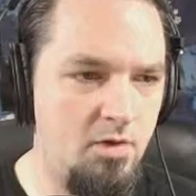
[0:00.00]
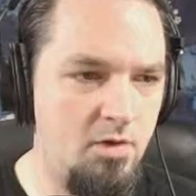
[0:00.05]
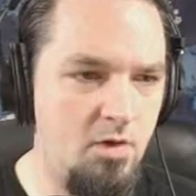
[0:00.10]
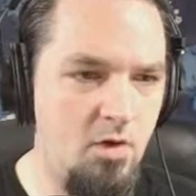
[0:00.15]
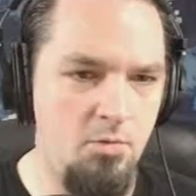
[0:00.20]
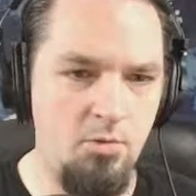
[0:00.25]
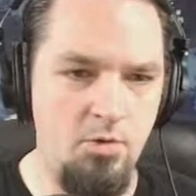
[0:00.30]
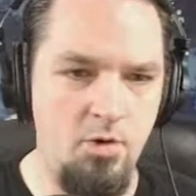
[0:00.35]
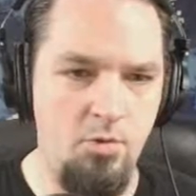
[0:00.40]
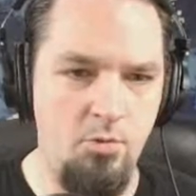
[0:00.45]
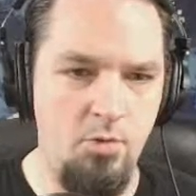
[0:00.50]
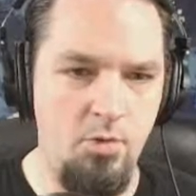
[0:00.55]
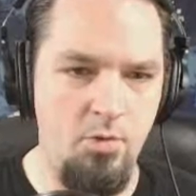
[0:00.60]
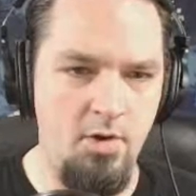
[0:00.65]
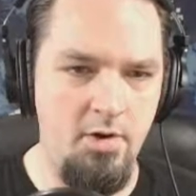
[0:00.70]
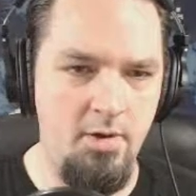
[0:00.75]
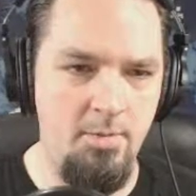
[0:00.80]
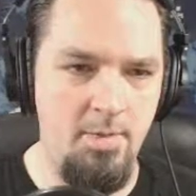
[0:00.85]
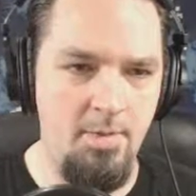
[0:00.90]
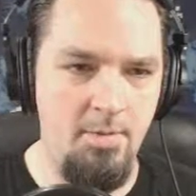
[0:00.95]
Oh, no, we
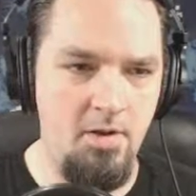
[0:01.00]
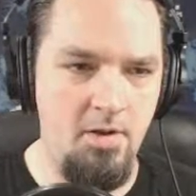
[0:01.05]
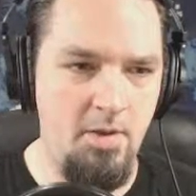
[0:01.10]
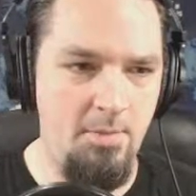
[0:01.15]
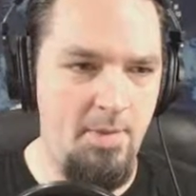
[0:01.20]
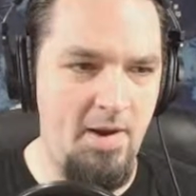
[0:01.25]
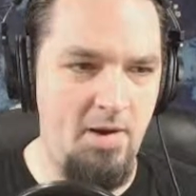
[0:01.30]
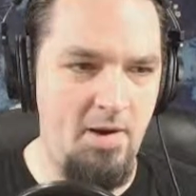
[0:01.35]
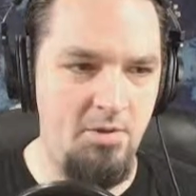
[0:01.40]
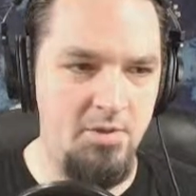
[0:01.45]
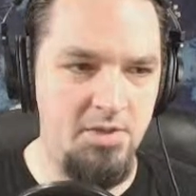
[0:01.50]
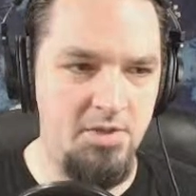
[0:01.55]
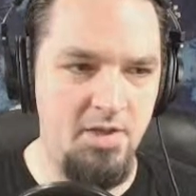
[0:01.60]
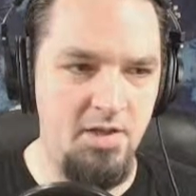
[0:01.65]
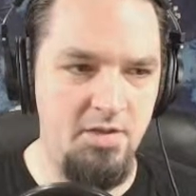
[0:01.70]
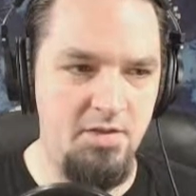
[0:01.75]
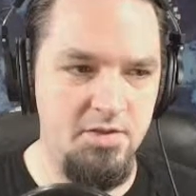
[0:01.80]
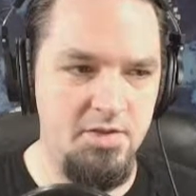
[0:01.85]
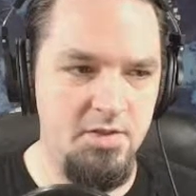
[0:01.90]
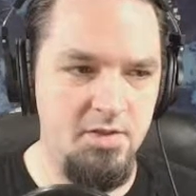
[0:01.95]
want our power
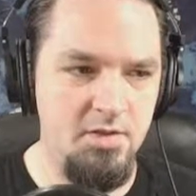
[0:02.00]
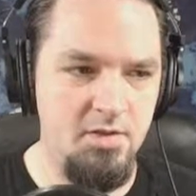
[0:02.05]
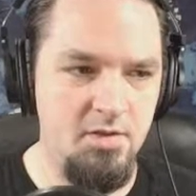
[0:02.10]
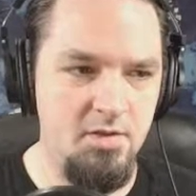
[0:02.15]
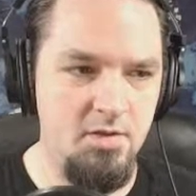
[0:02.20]
cells.